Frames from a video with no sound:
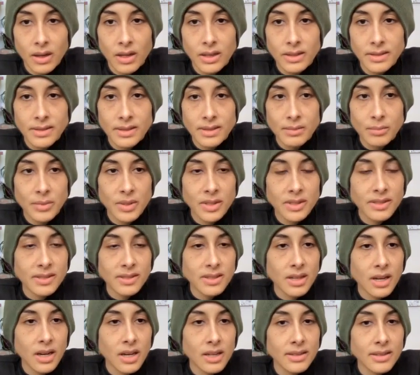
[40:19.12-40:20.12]
Awesome
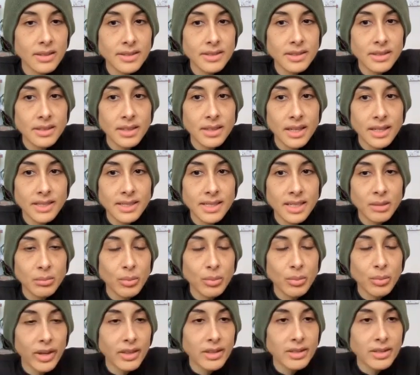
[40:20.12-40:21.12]
sauce. Next
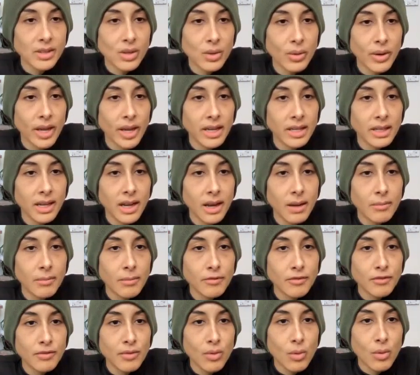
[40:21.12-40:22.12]
in breath, let's go ahead and
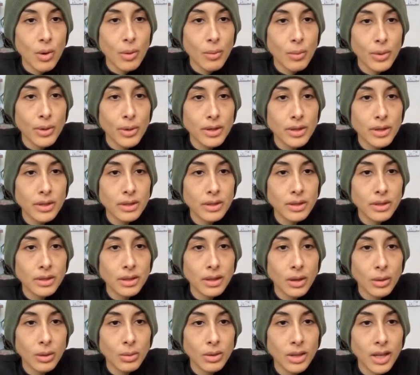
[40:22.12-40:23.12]
come forward,
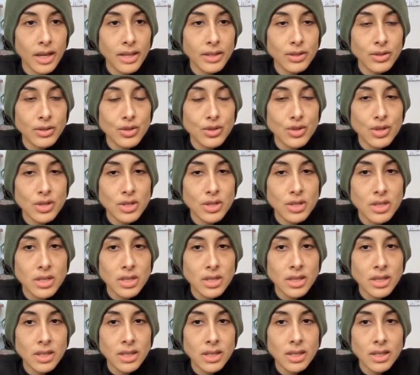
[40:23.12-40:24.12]
low lunge.
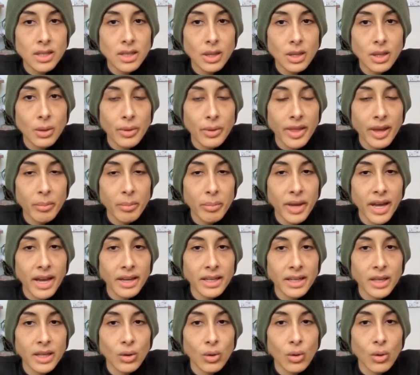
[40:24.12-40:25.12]
Lower that
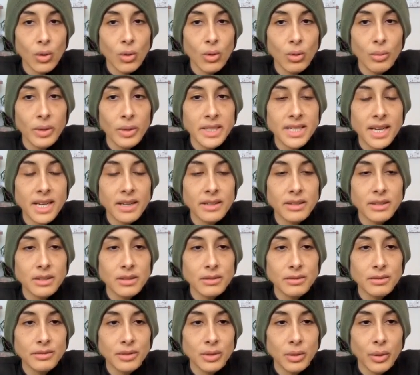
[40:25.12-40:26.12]
back knee all the way down to
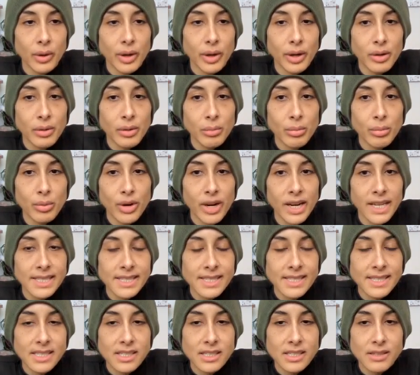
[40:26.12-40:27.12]
the floor.
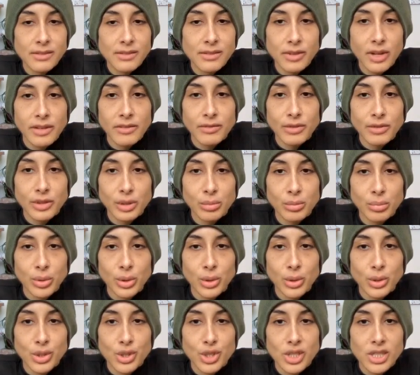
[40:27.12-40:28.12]
Press into the front foot,
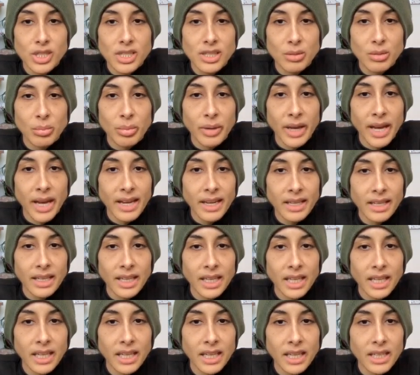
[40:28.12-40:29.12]
push into the back
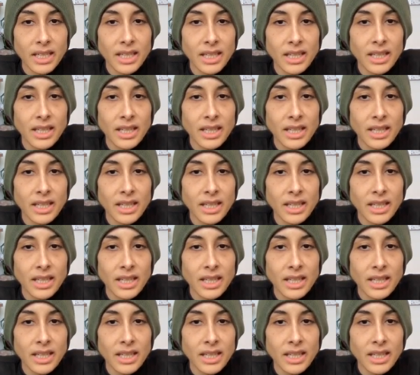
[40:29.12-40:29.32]
knee.